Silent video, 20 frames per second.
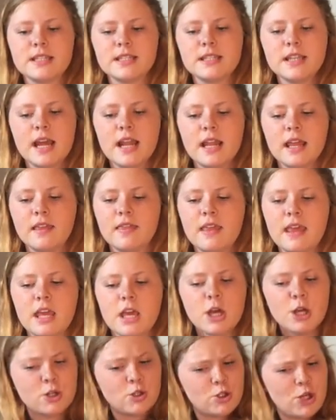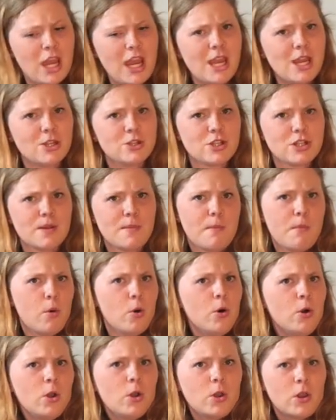citing the change in the
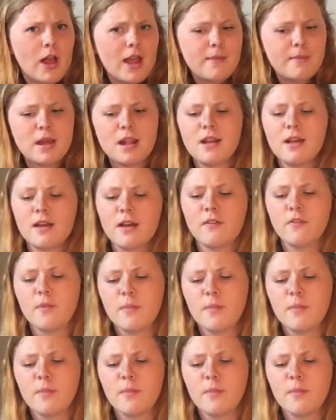moral climate of